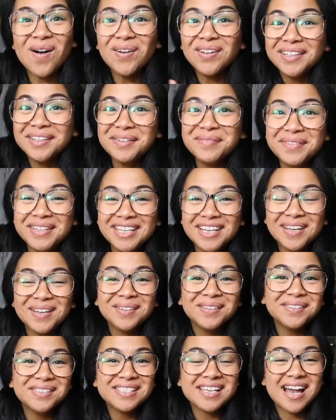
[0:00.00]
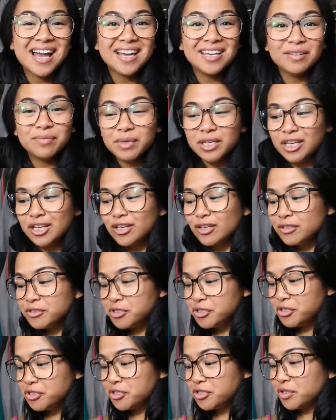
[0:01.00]
Hola amigos! I am here
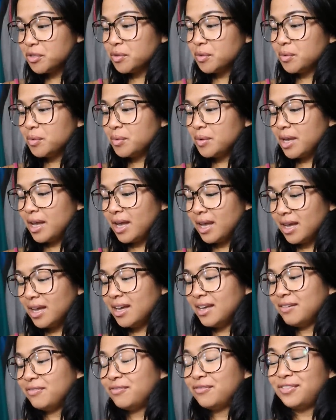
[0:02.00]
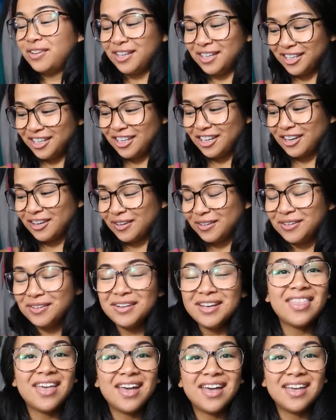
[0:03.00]
to do a
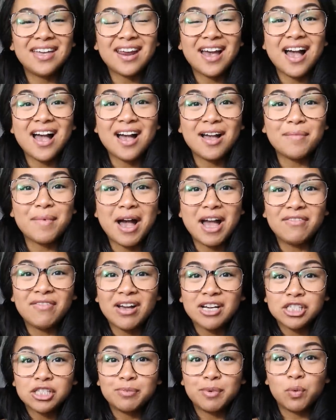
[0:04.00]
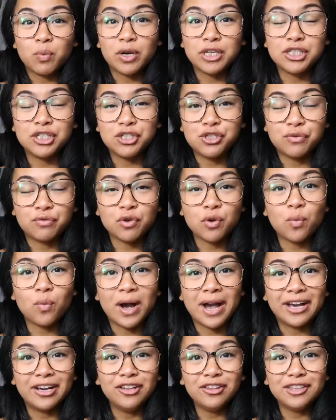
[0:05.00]
video that I've actually been wanting to do for a
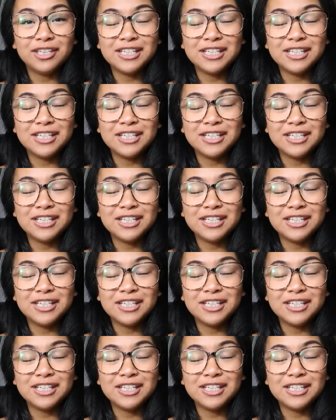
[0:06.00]
while.